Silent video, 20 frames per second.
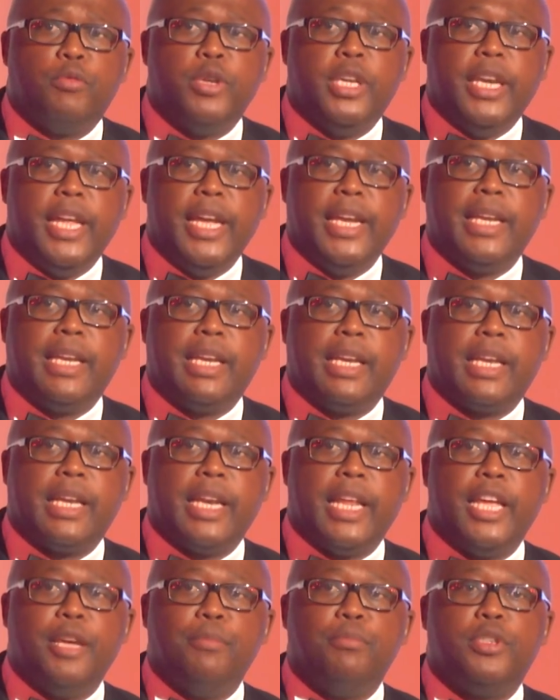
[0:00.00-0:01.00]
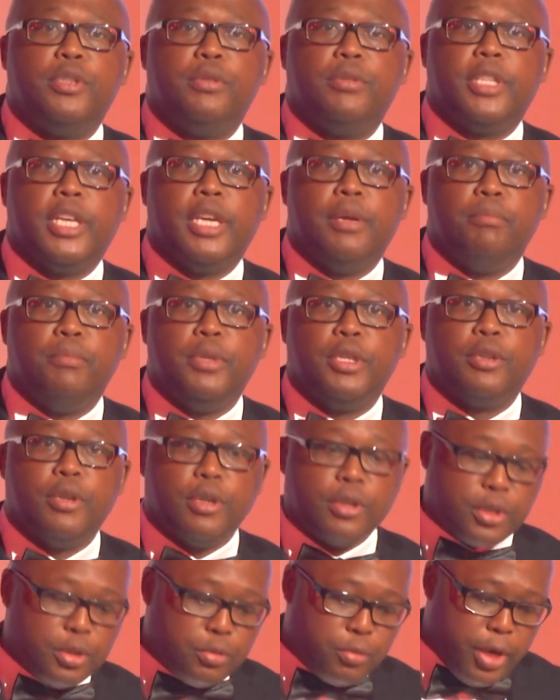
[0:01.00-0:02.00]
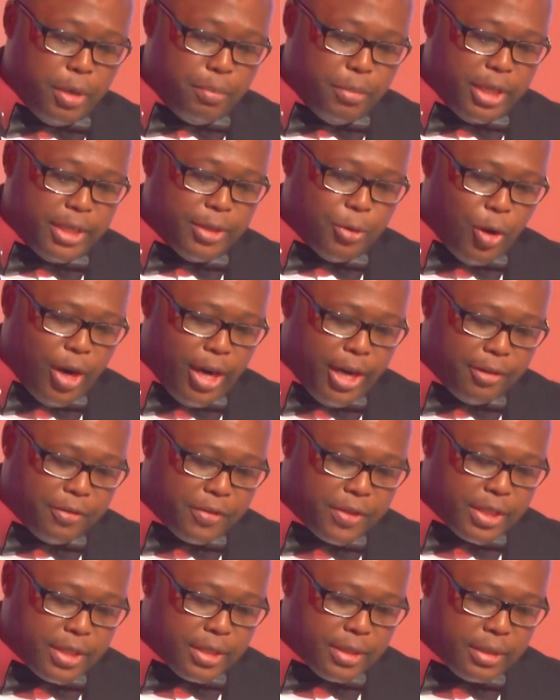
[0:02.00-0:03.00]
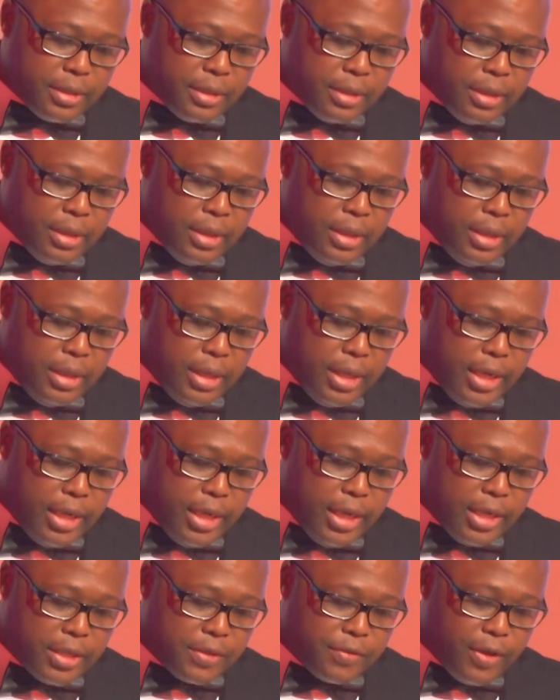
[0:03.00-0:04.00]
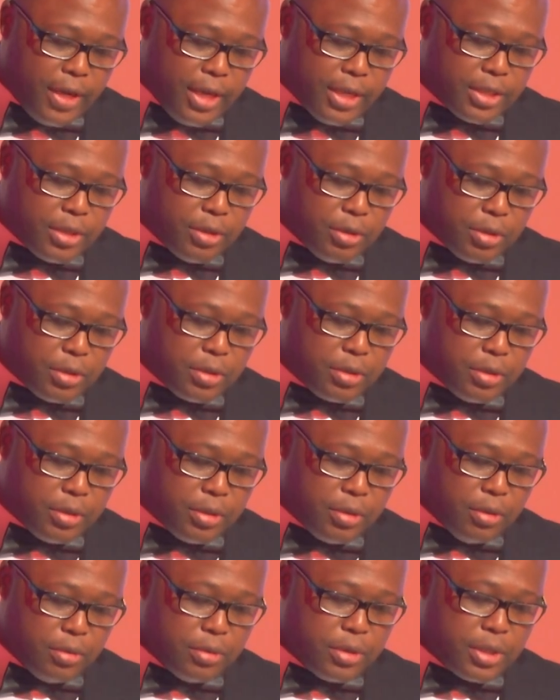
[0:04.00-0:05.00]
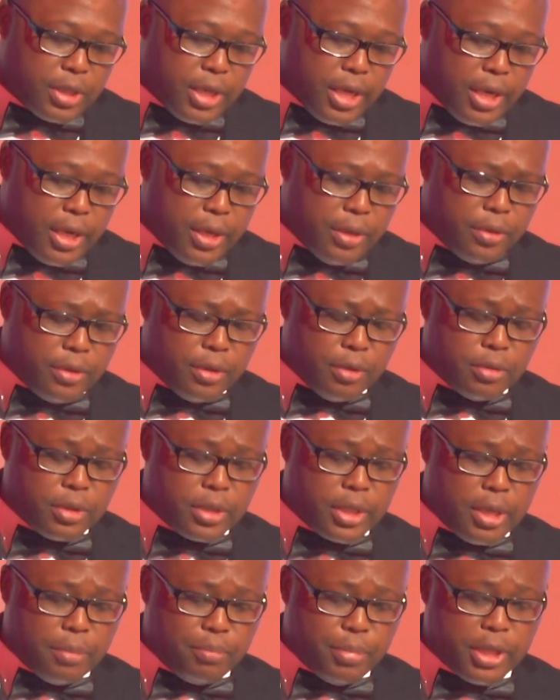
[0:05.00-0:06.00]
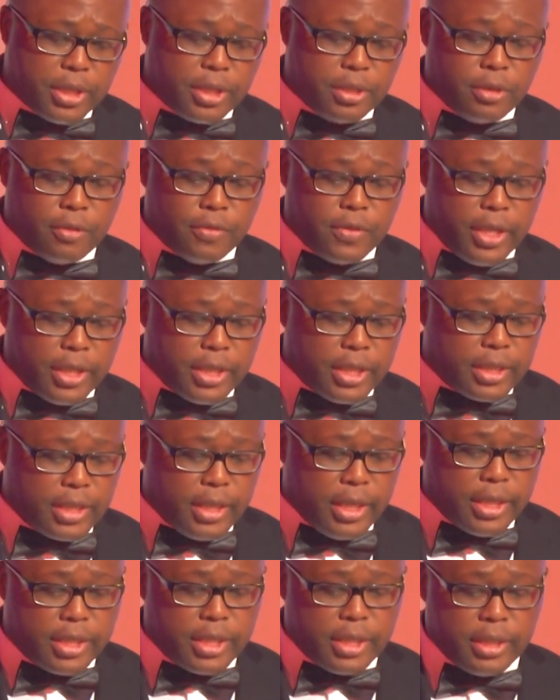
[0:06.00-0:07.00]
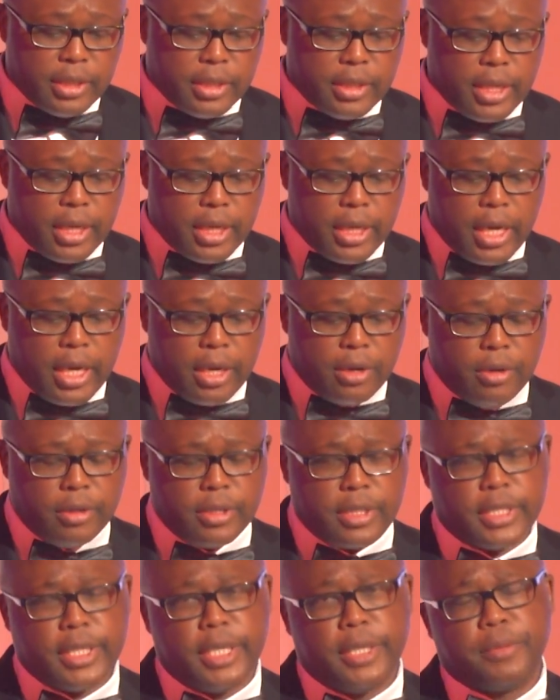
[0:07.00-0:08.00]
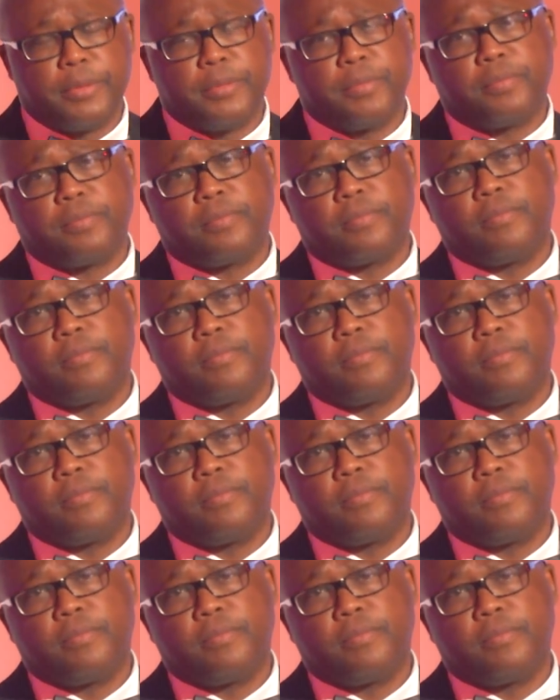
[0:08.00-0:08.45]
we laid claim to them because we're midwives, as far as those pieces of legislation are concerned.